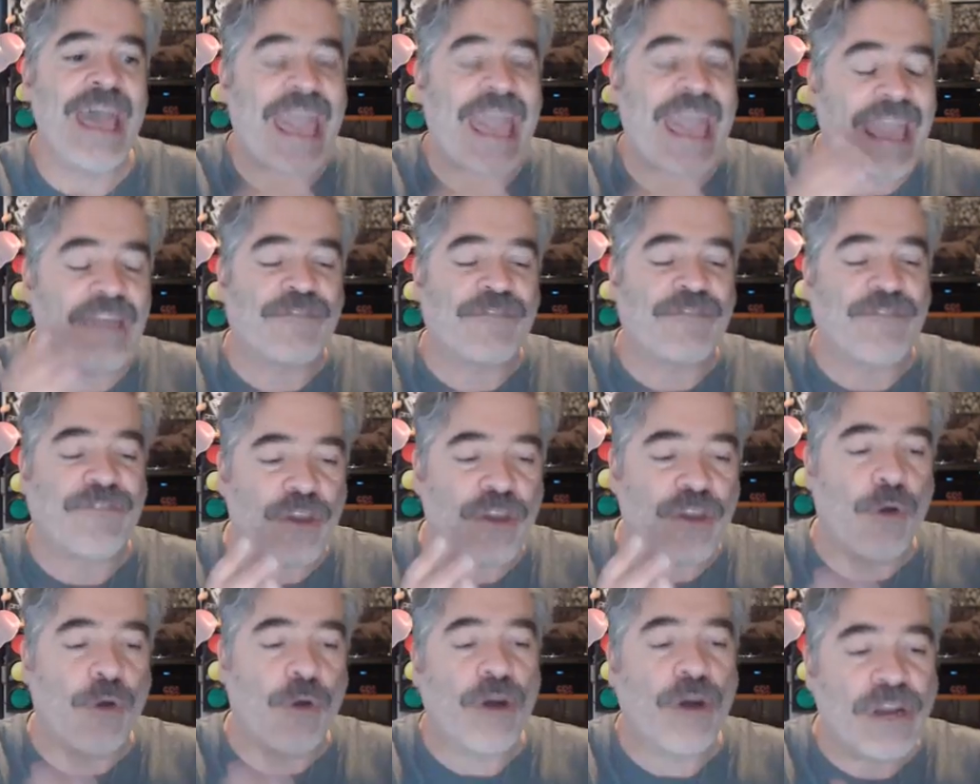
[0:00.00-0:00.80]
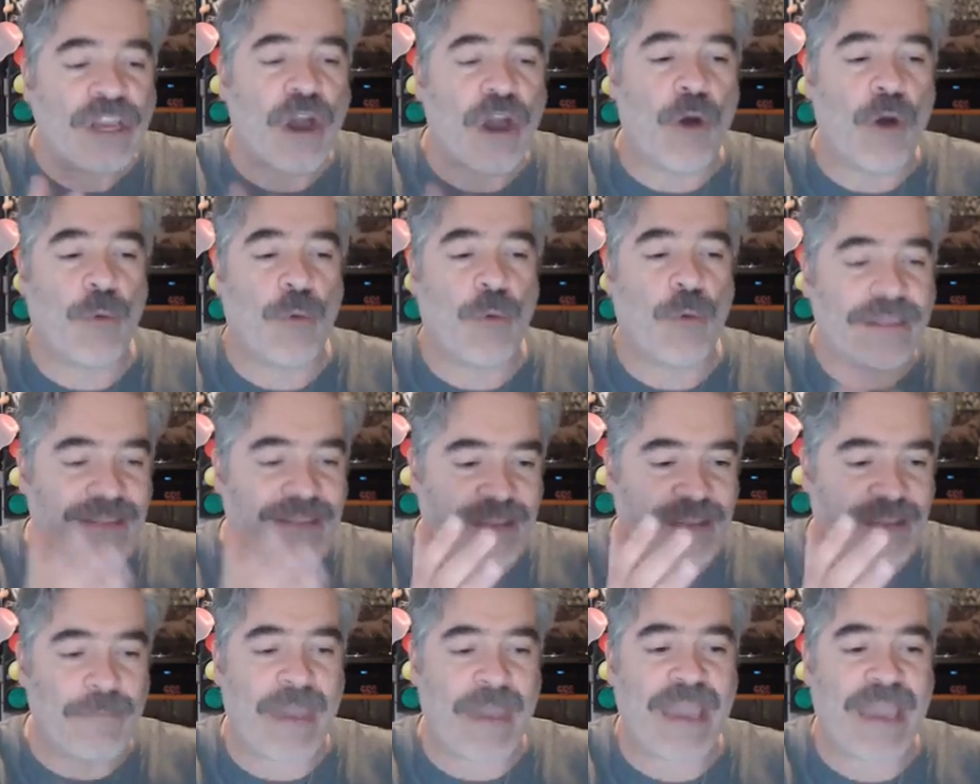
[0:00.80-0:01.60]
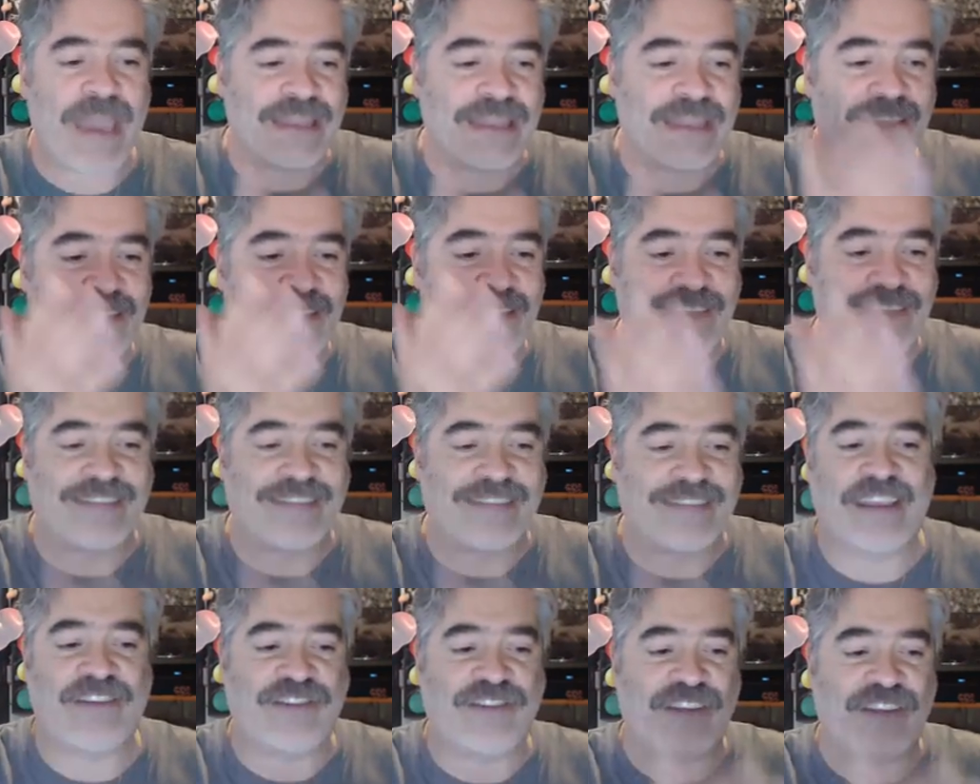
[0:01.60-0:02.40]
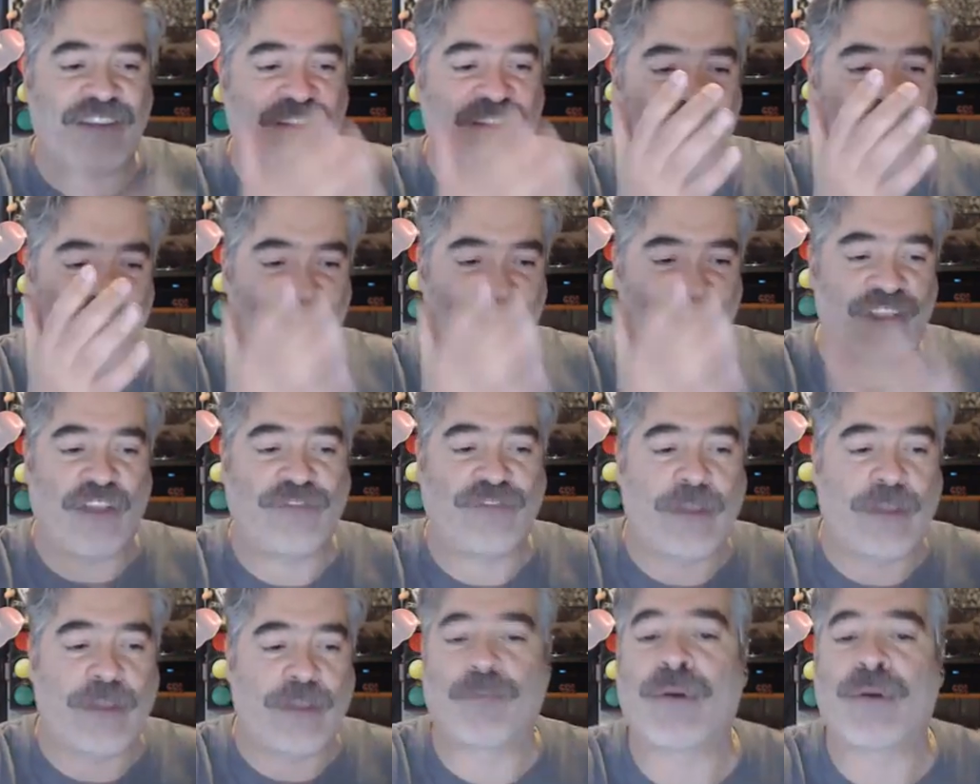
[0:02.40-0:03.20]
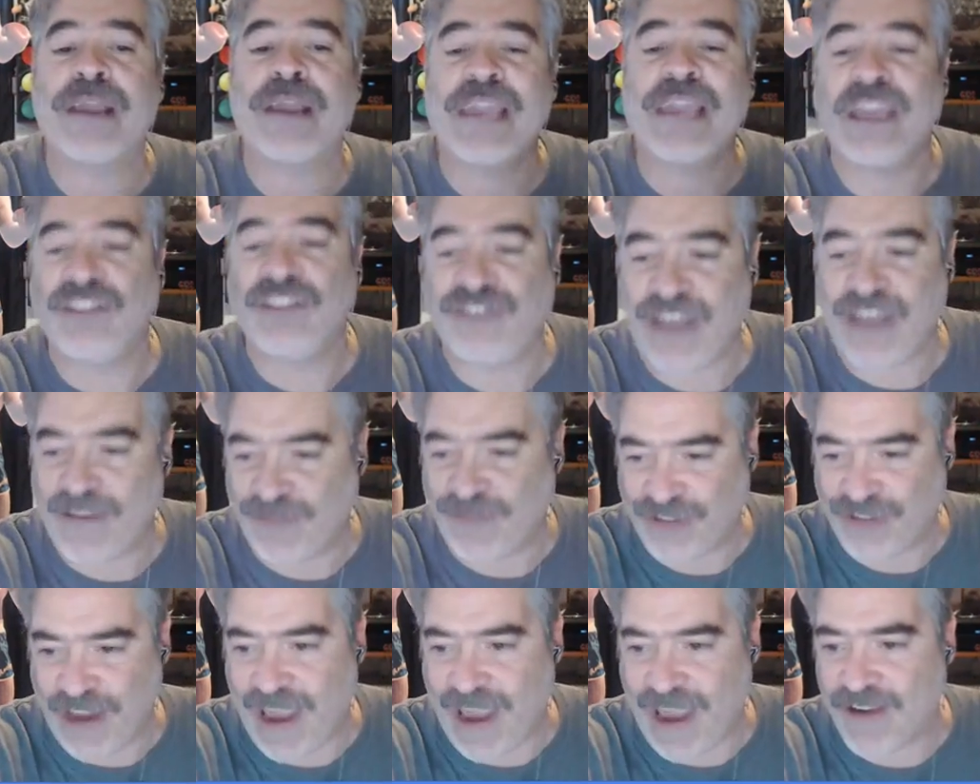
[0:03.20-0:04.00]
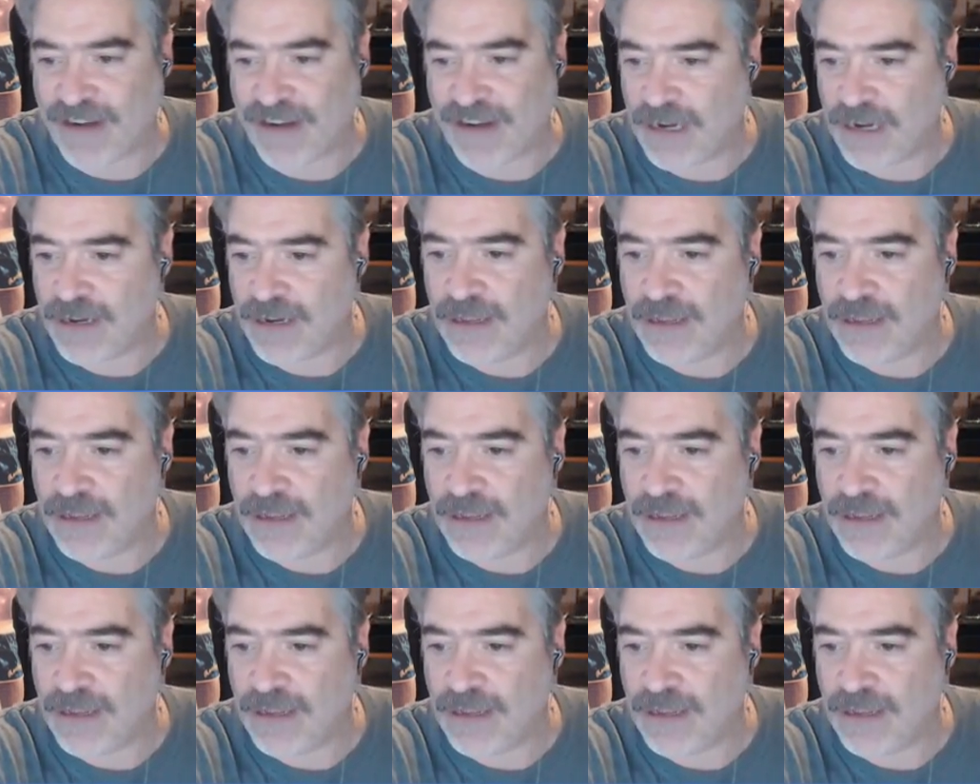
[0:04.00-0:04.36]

if you're going to make the decision to bring in Jeff Jarrett.